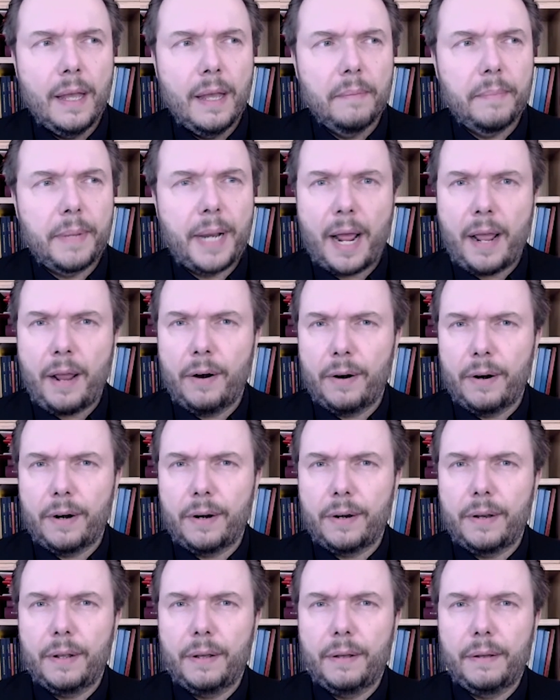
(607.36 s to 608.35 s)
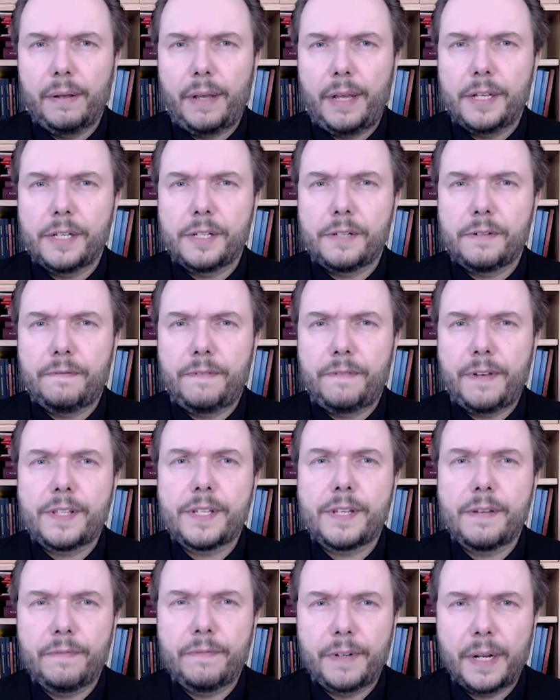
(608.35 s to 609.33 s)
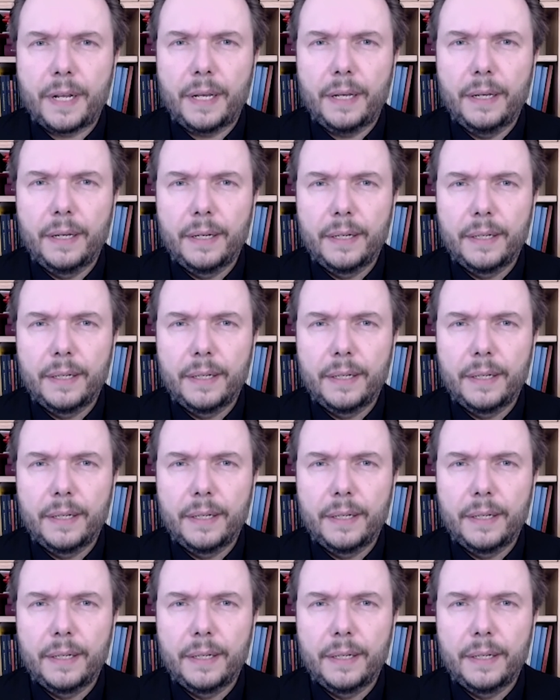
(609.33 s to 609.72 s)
But I heard his Fifth Symphony,